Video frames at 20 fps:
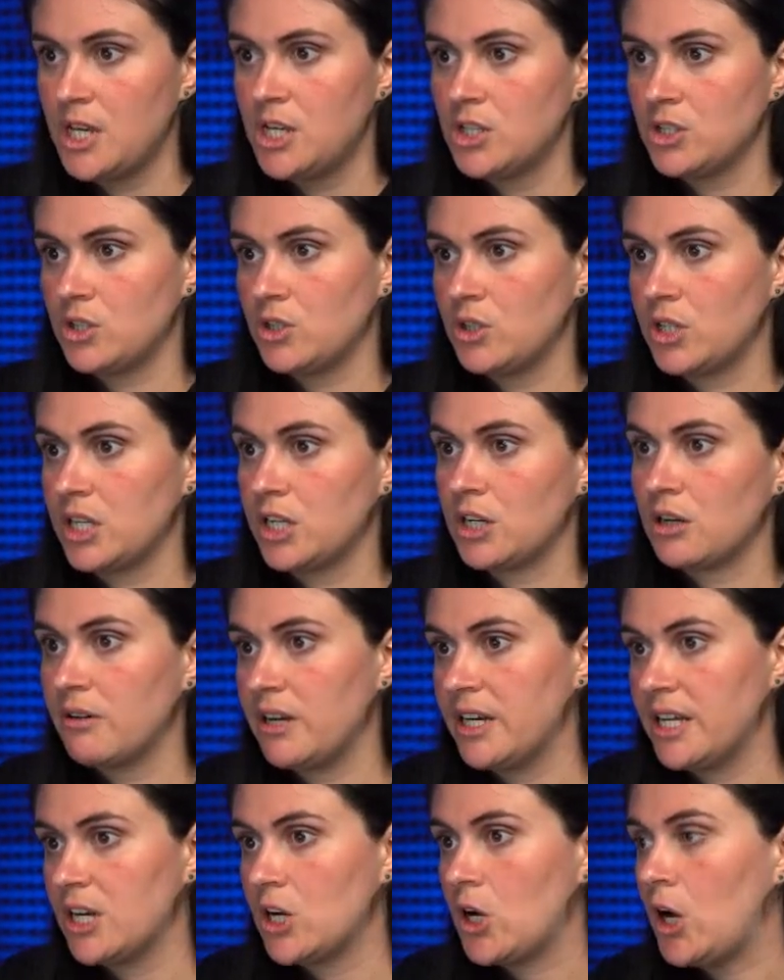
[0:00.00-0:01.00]
So you can
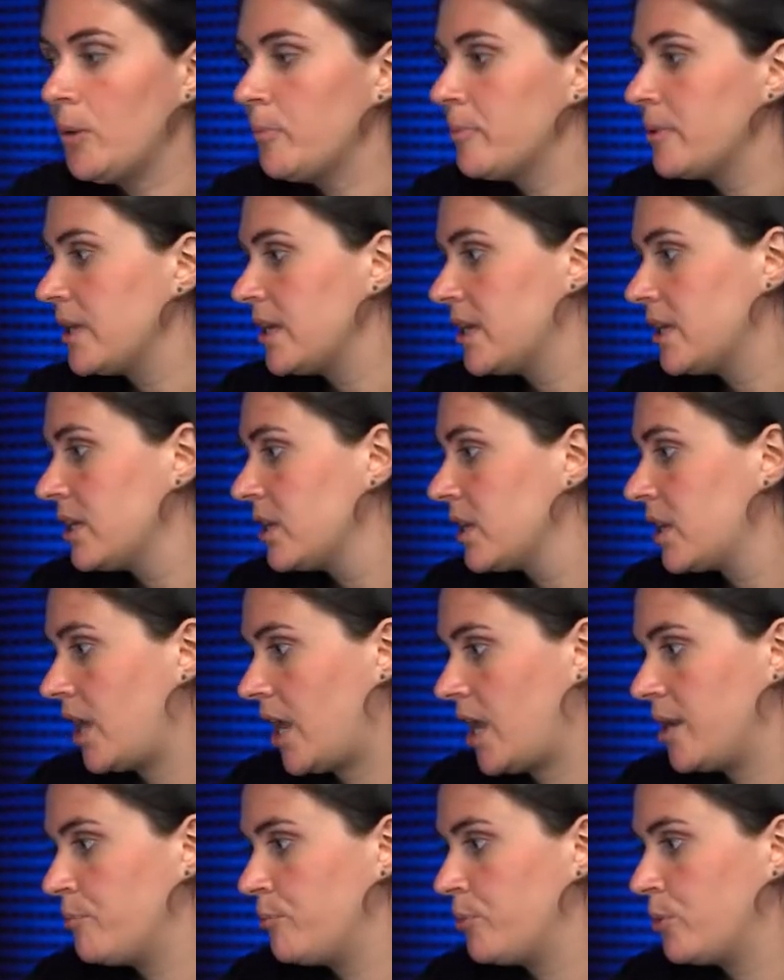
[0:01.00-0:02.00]
already copy it
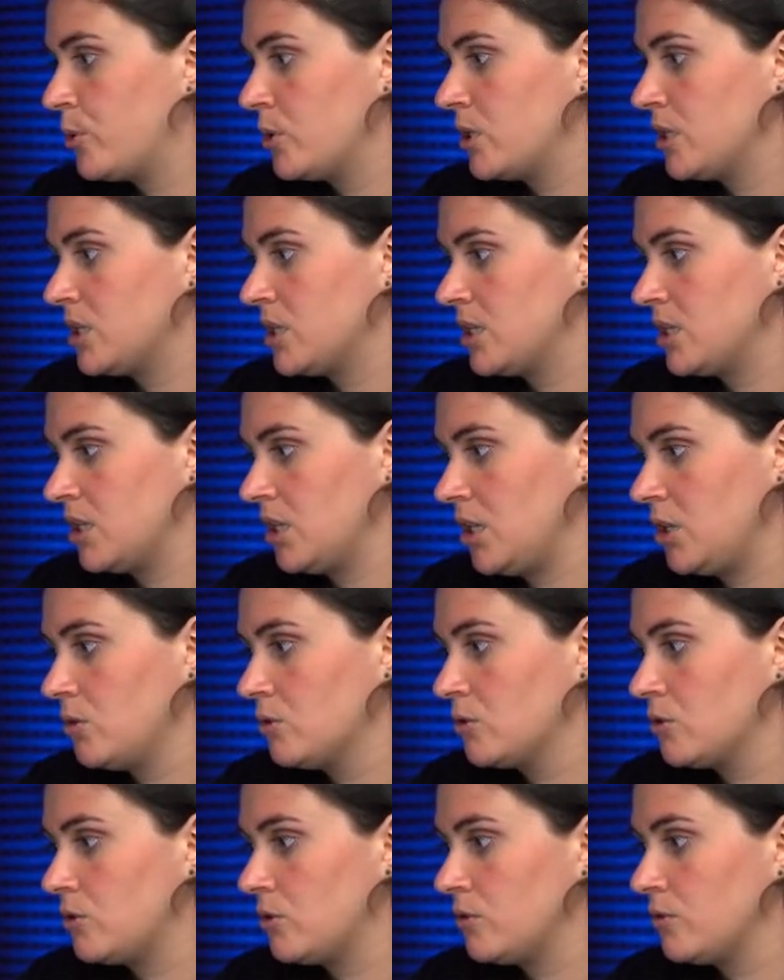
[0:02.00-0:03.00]
and put it in a
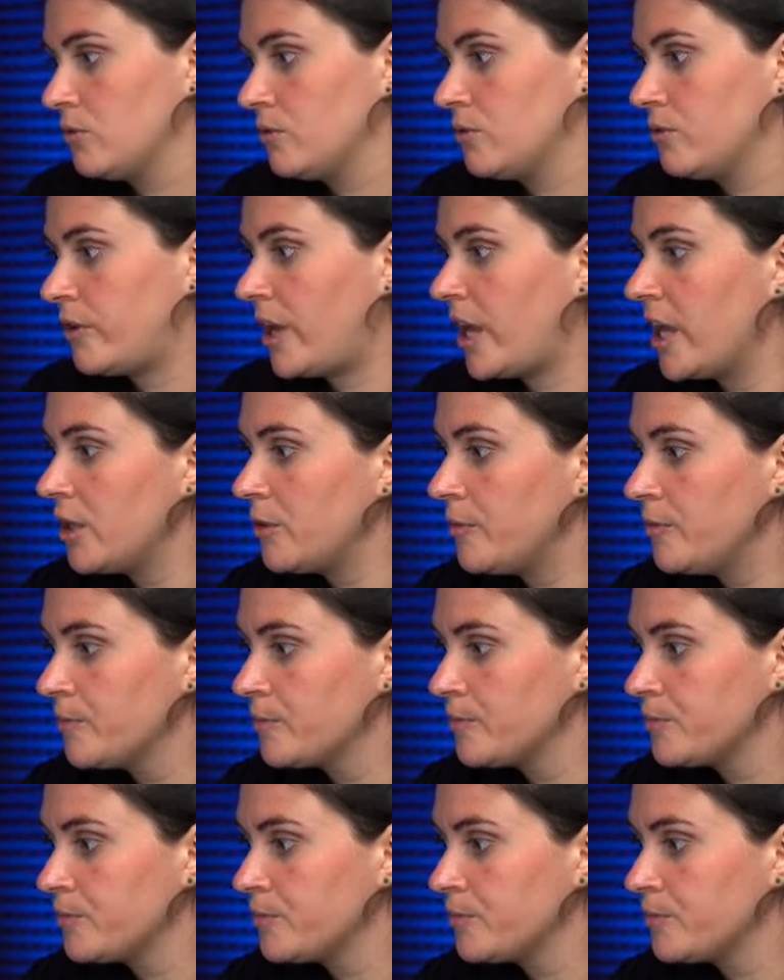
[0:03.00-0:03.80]
local file